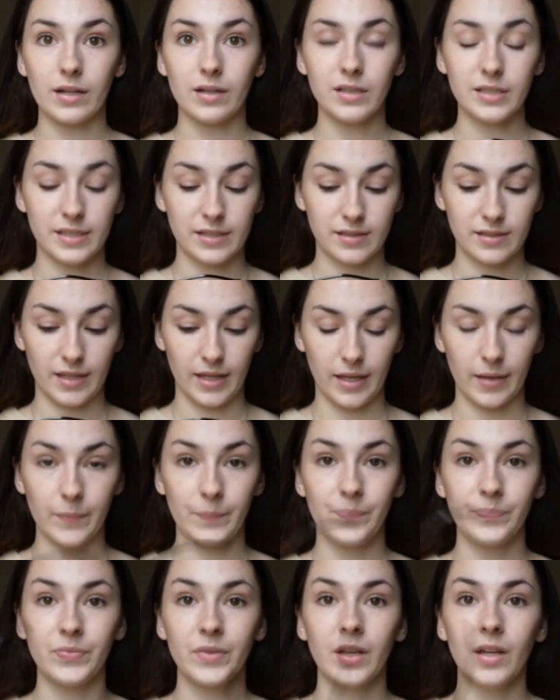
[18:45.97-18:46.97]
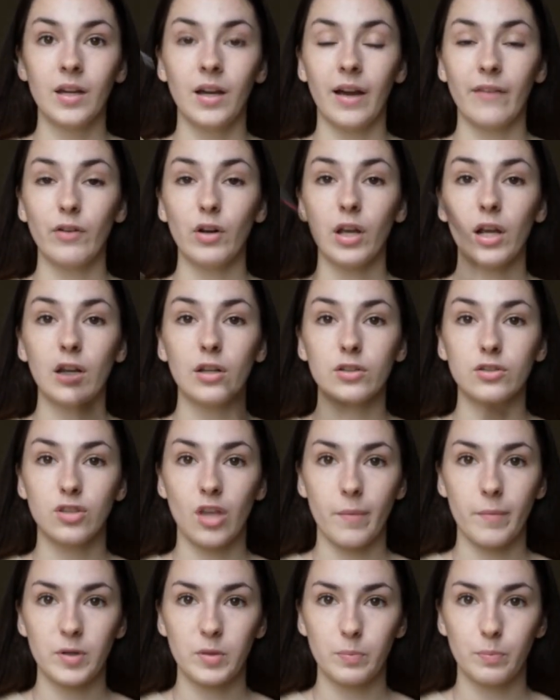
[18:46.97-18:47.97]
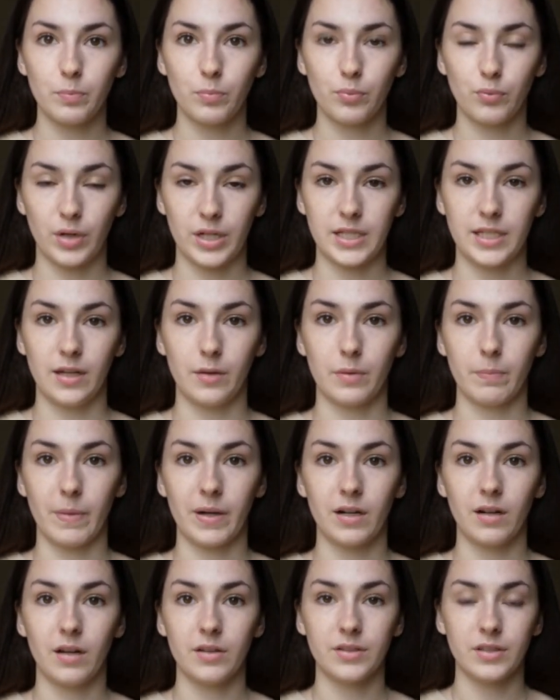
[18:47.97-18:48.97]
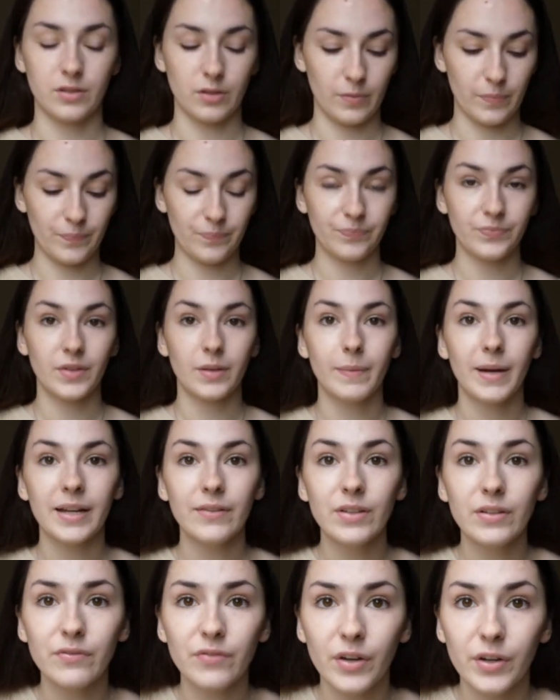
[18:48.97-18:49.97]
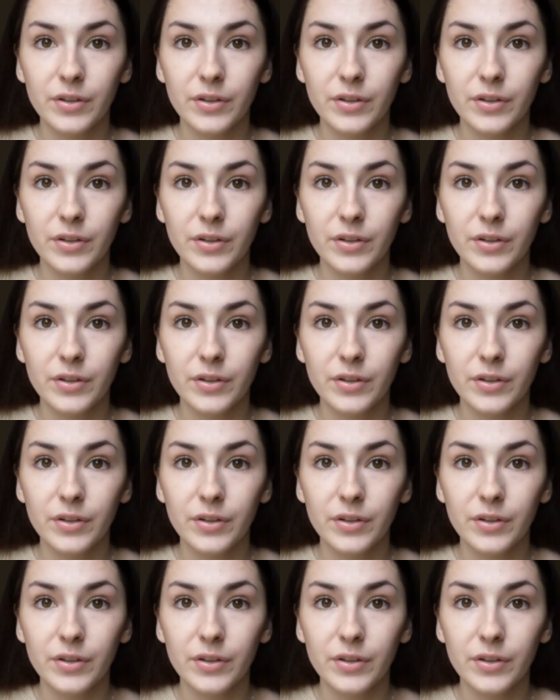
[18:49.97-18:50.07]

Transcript: can't see. I feel like I look so much prettier with my glasses on. Am I even in